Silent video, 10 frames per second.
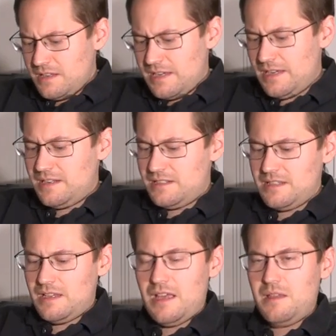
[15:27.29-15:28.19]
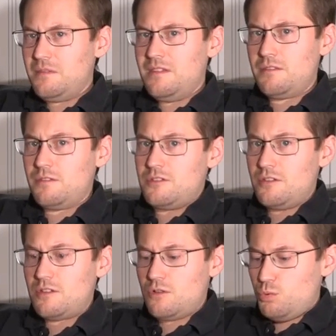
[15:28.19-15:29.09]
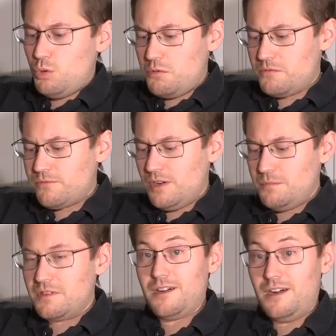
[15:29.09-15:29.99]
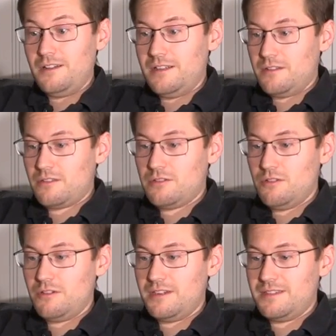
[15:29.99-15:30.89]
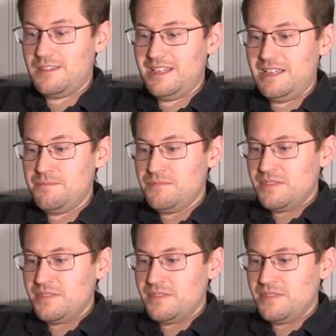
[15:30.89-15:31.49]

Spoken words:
and this is just a quote from Collins during the